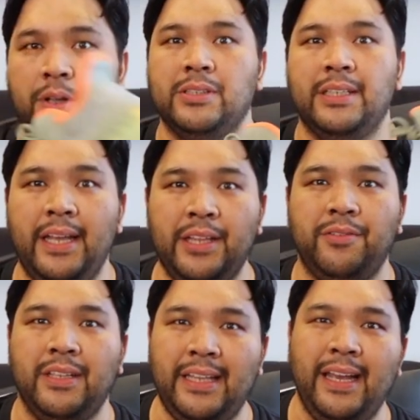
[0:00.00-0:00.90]
Because at the
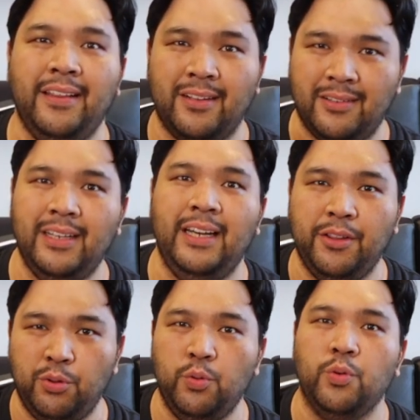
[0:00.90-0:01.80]
end of the day, they're
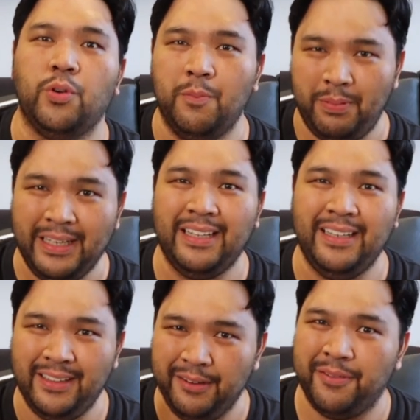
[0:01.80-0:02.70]
really two
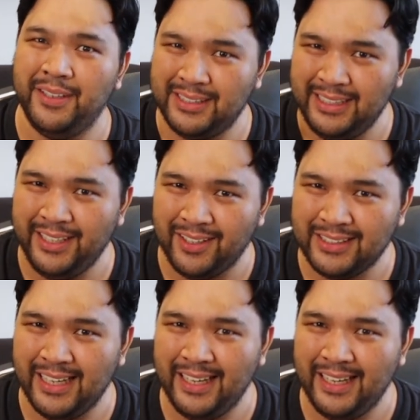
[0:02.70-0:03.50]
completely different sneakers,